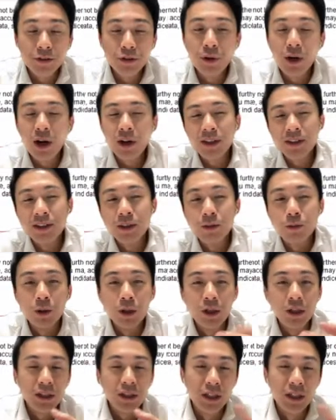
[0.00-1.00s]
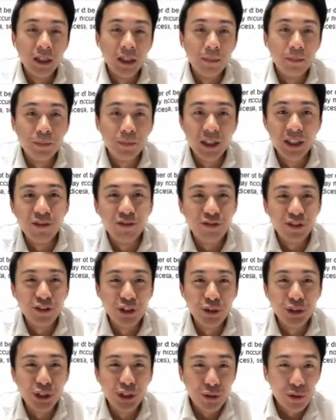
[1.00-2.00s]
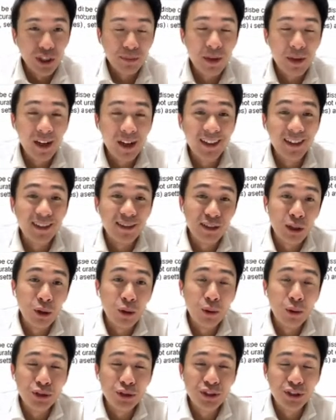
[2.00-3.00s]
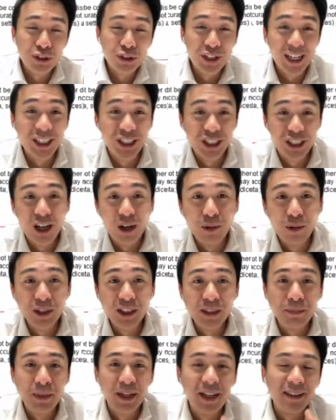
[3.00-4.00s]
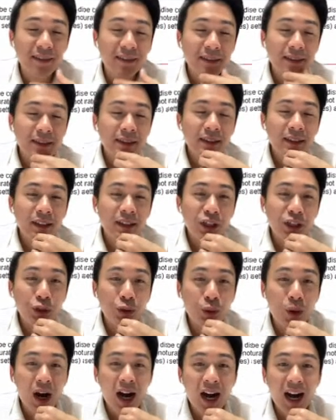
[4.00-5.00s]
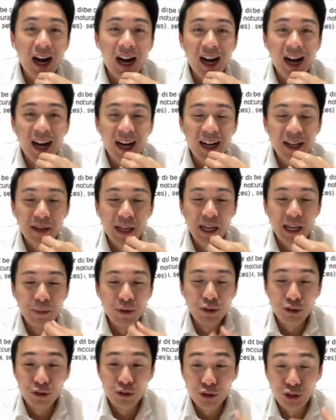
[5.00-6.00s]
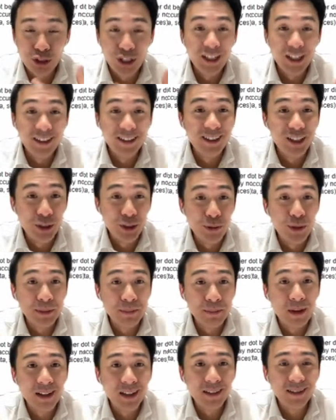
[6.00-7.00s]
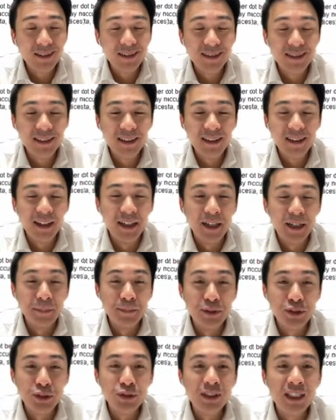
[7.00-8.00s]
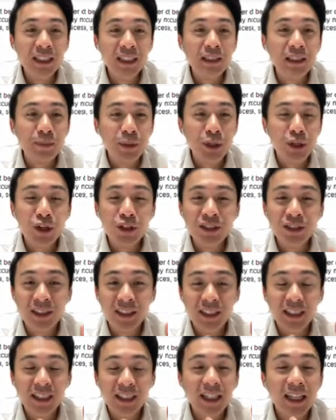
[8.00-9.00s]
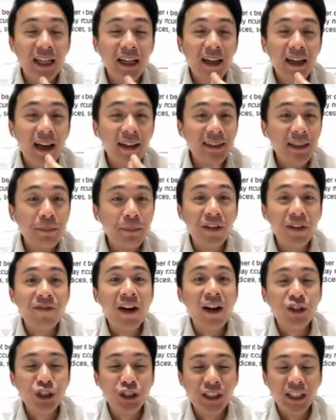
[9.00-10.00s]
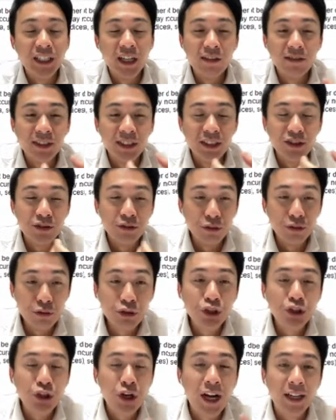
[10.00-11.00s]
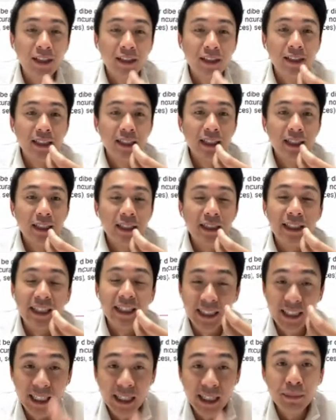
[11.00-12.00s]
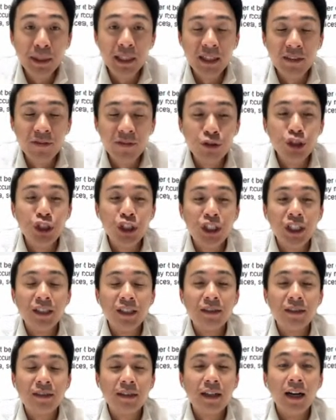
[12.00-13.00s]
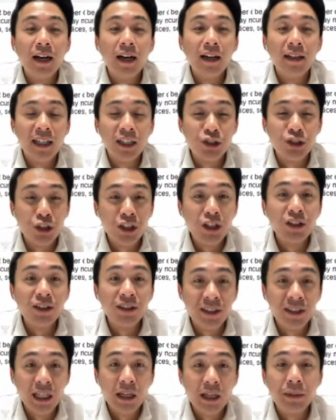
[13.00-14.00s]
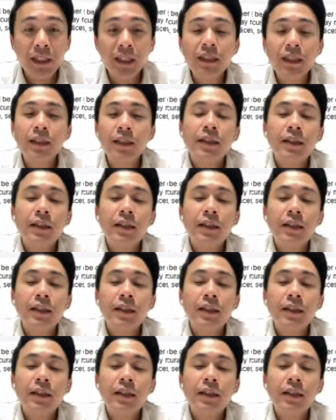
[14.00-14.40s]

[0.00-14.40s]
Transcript: so how does it work um, if you know the US market is closed during Asian hours, but you are able to trade the US markets. Um, so this is because the S&P 500 DLCs do track the E-mini futures uh, that's traded on CME